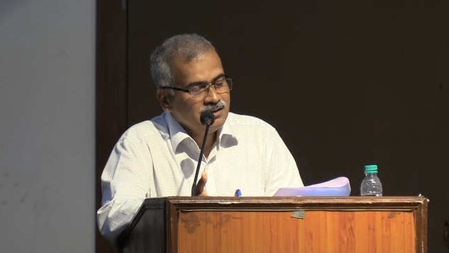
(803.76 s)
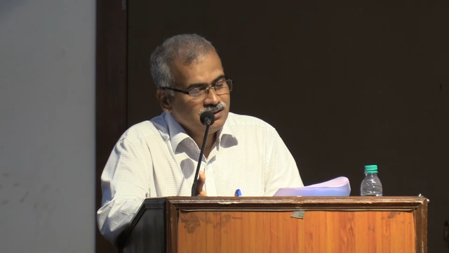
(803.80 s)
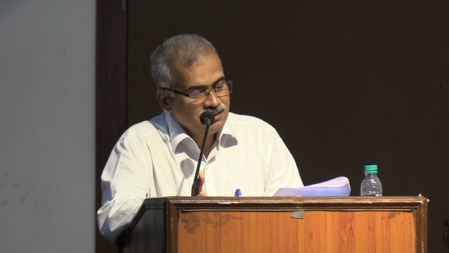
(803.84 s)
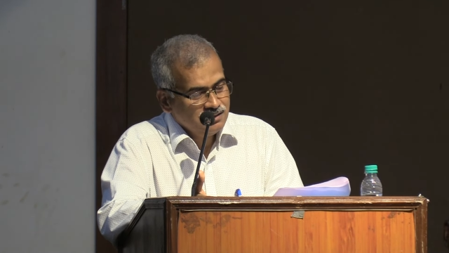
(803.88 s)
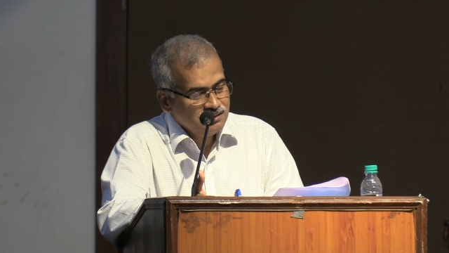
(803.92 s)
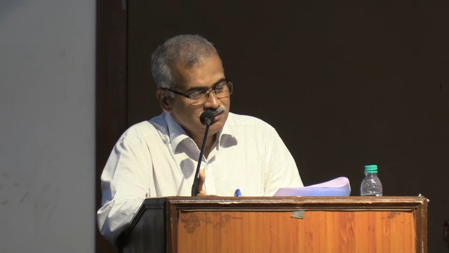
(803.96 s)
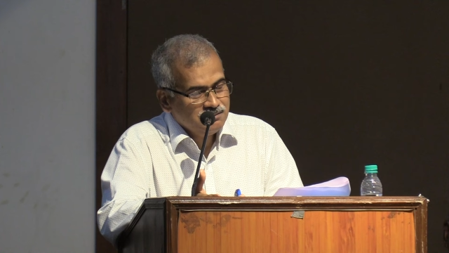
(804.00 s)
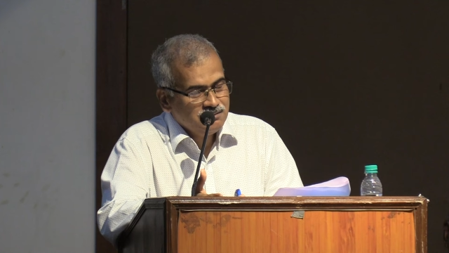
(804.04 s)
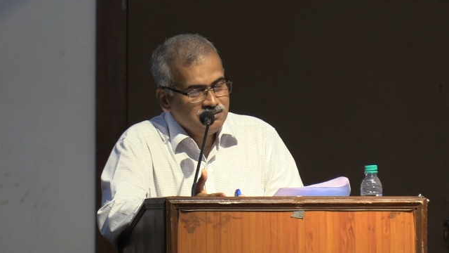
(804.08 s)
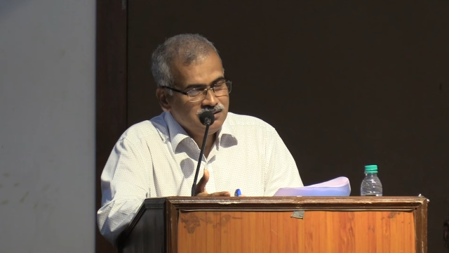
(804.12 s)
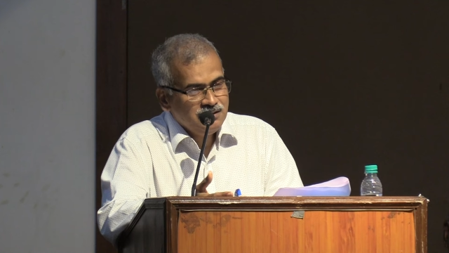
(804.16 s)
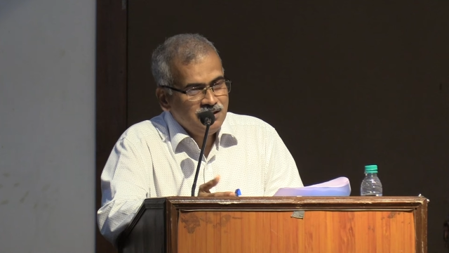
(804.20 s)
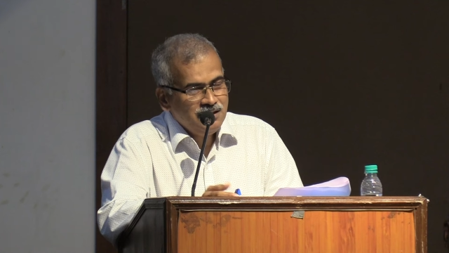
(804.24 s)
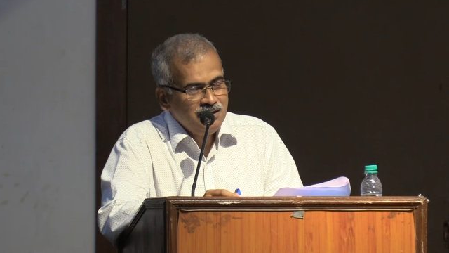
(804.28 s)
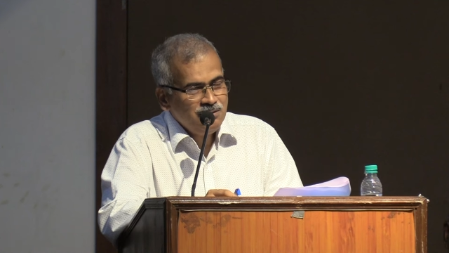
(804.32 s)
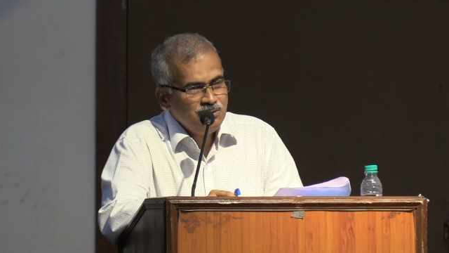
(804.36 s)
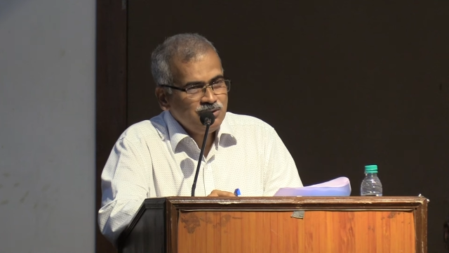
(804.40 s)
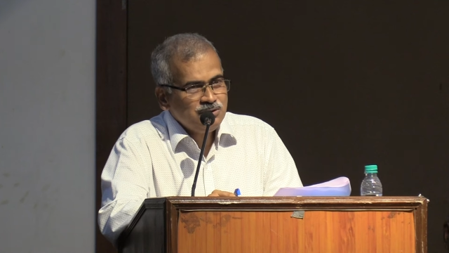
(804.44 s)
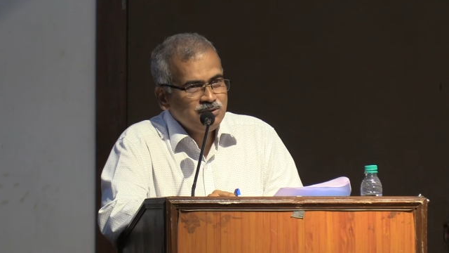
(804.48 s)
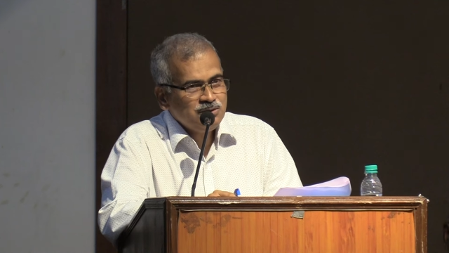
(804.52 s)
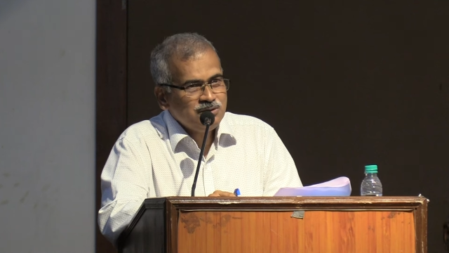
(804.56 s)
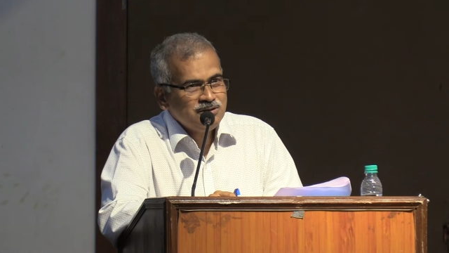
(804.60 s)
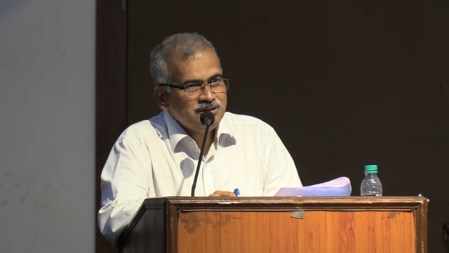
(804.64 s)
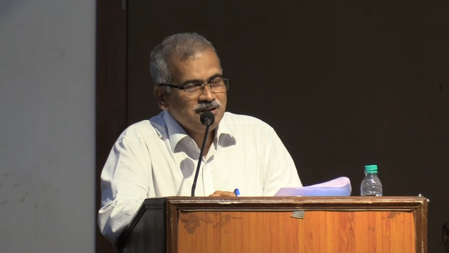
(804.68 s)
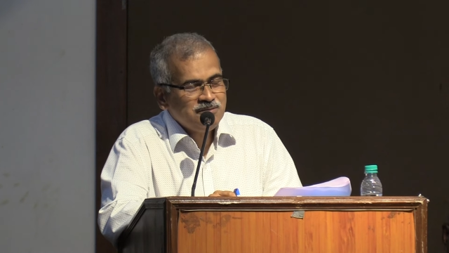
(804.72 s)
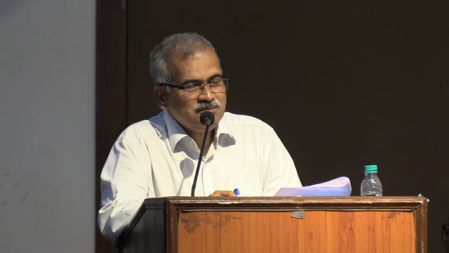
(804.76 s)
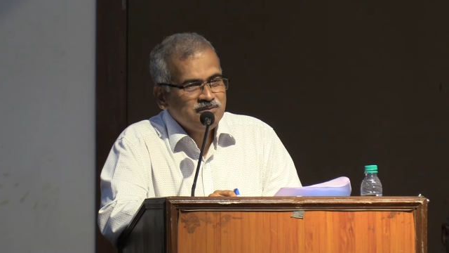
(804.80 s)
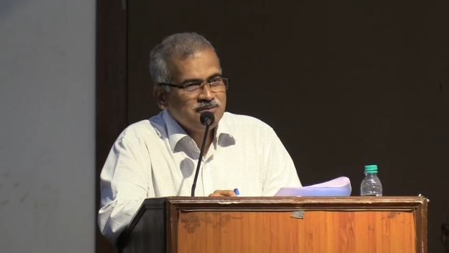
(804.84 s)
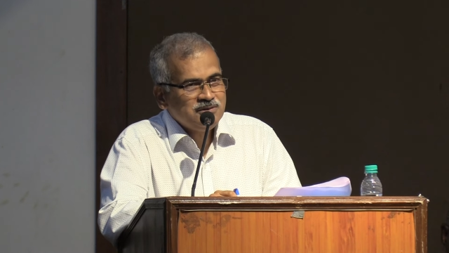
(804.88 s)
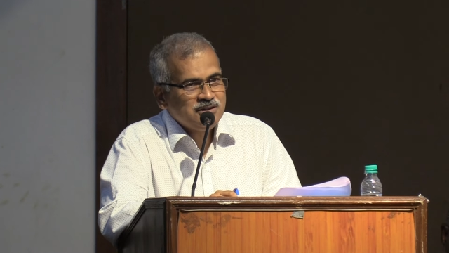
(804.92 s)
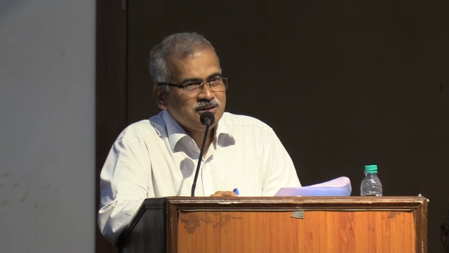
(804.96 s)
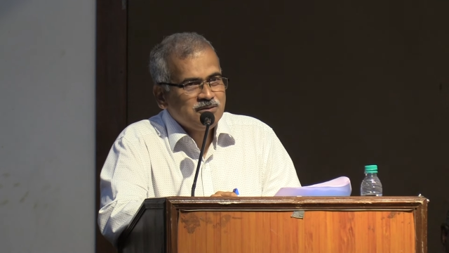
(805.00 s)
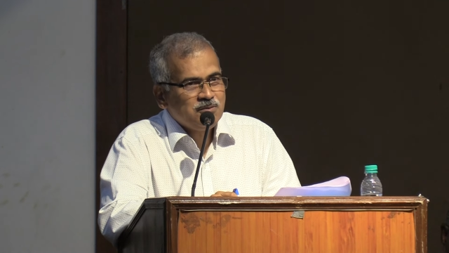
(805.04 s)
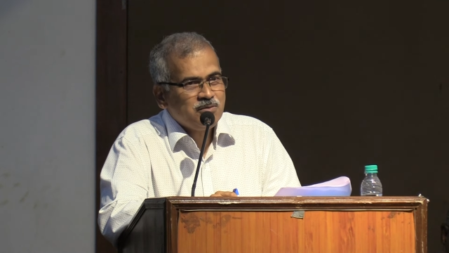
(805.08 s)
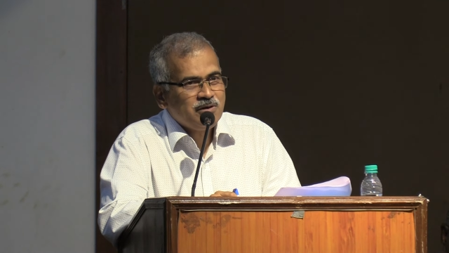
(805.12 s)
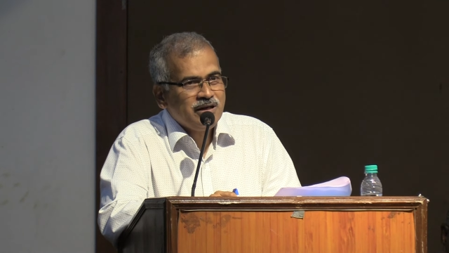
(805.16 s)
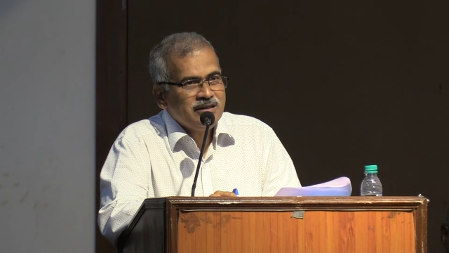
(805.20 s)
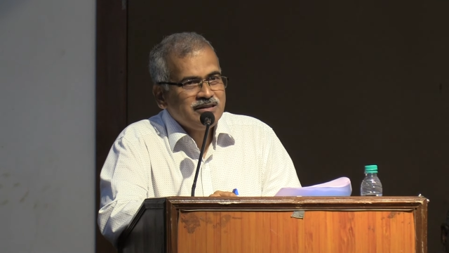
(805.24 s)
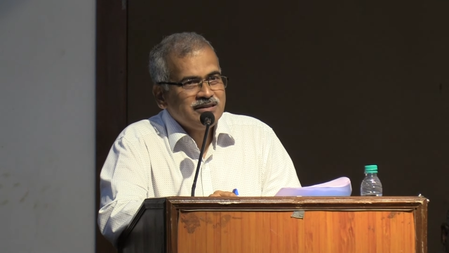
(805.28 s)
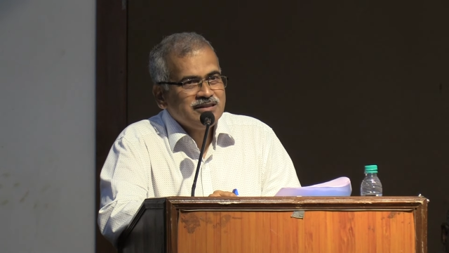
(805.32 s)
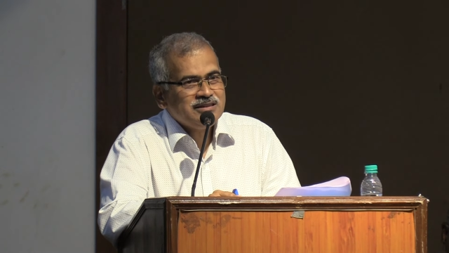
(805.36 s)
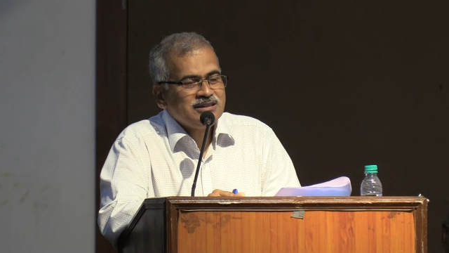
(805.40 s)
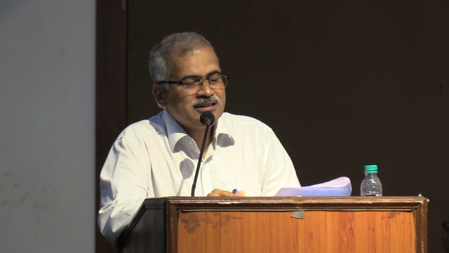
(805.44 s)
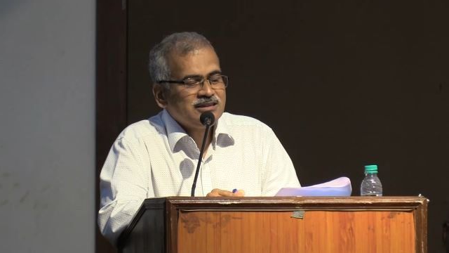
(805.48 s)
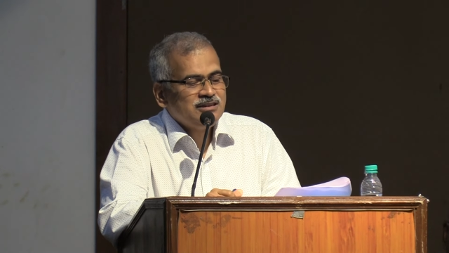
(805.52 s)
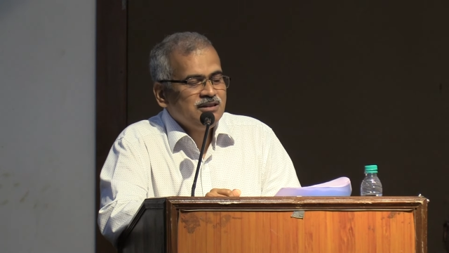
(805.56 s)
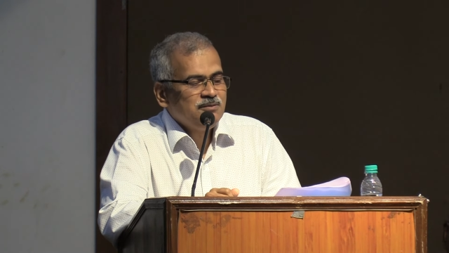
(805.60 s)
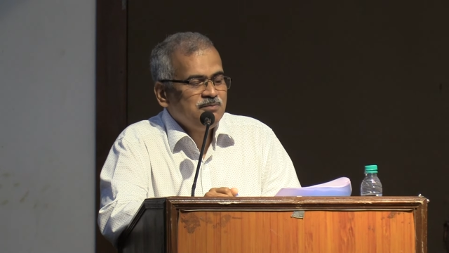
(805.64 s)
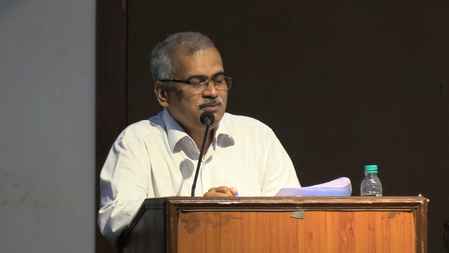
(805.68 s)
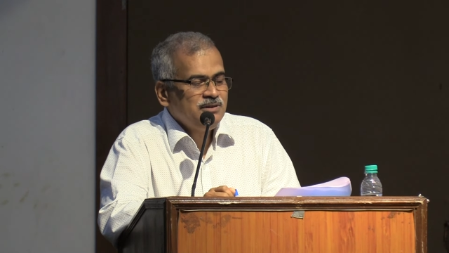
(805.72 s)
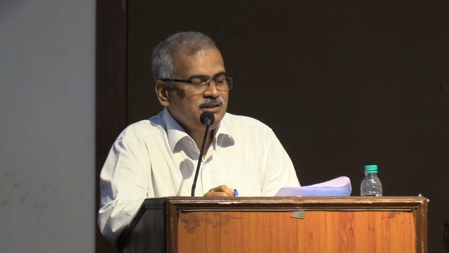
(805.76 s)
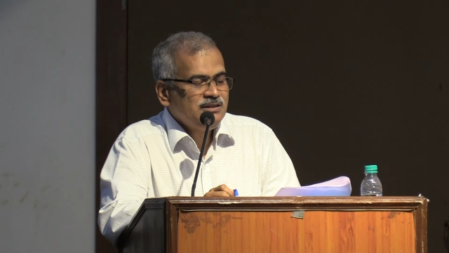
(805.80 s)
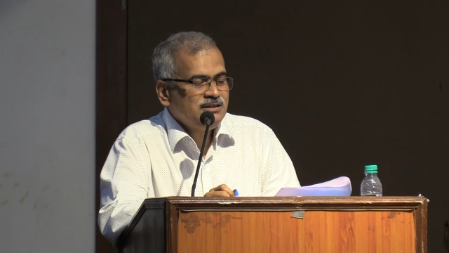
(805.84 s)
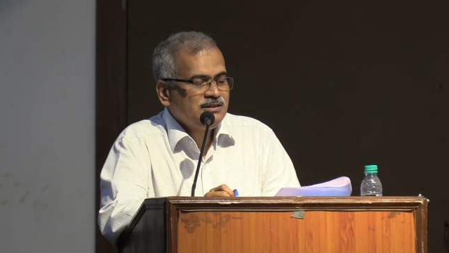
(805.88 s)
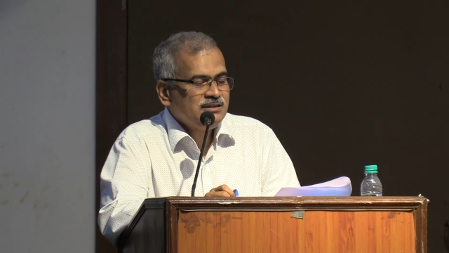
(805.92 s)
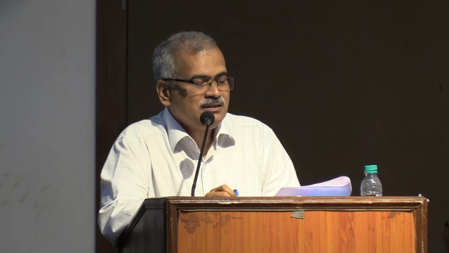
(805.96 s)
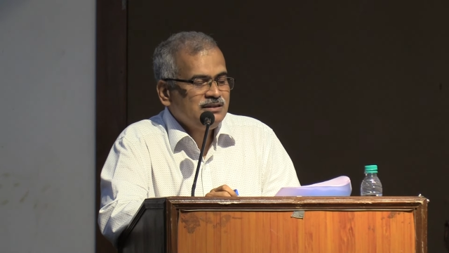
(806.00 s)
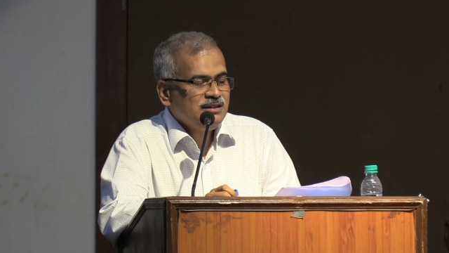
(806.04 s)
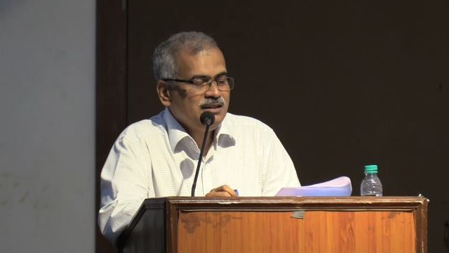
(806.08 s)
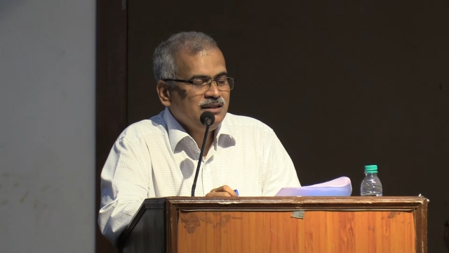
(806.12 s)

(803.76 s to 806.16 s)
There are also some surprising snippets